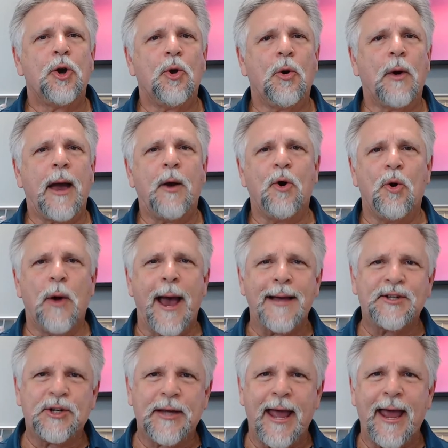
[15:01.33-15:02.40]
who who
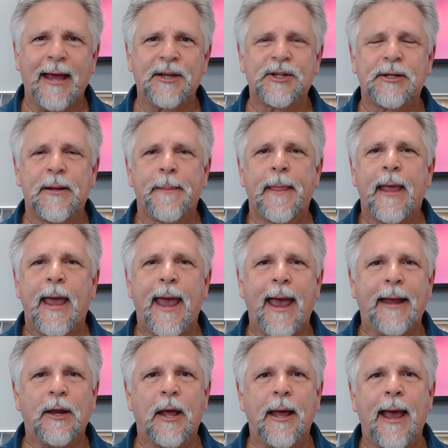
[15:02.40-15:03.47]
has tanks,
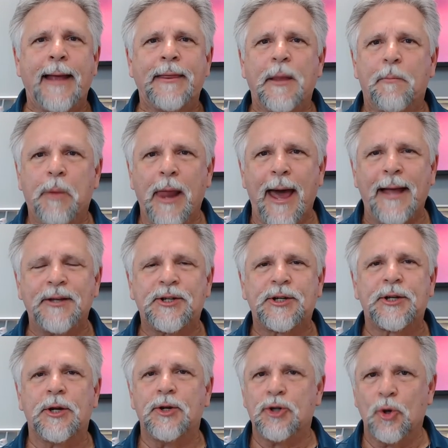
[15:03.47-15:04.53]
and and the
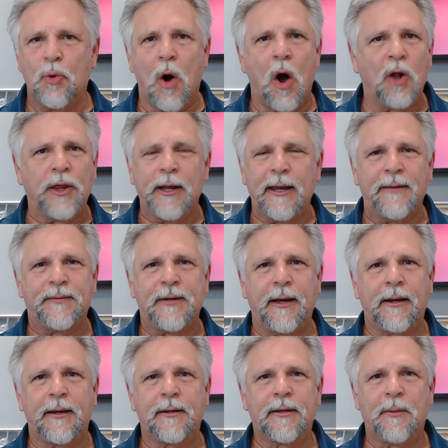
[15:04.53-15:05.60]
plants do all the
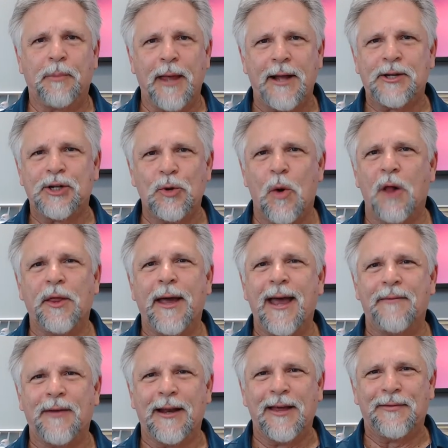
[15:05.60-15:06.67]
lifting. The plants do all the
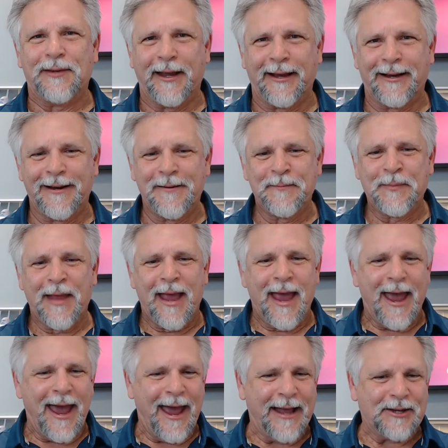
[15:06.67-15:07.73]
heavy lifting.
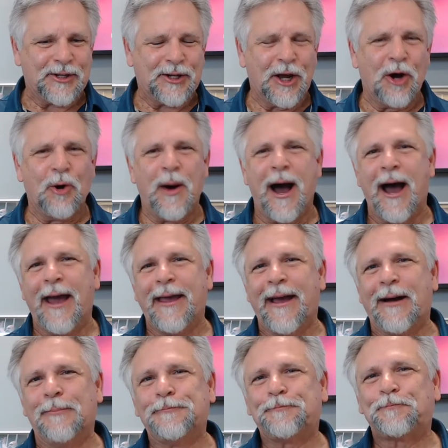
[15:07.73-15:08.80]
And so I
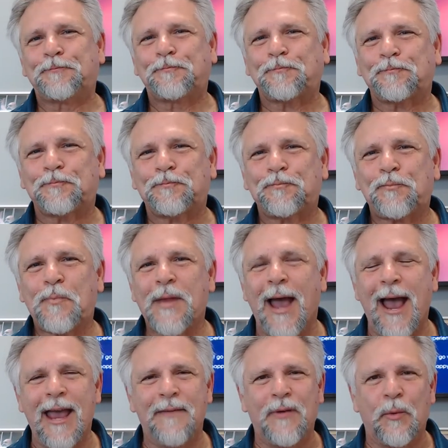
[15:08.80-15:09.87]
uh,
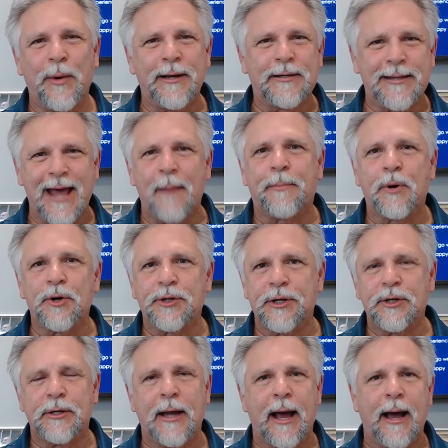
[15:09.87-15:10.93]
I even went to that
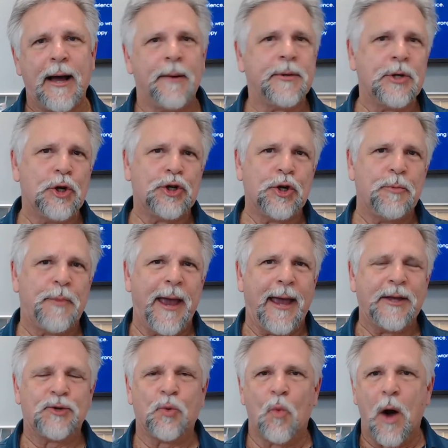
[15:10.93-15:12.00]
person's uh, YouTube
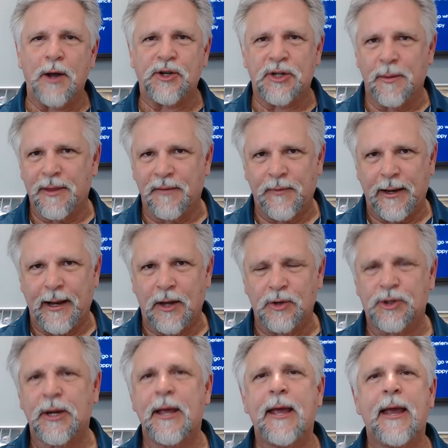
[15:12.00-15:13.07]
page, watched some of the
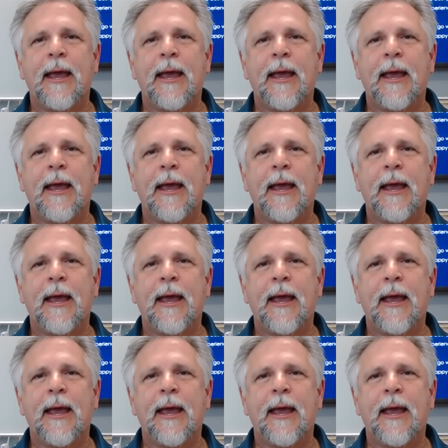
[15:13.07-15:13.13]
videos.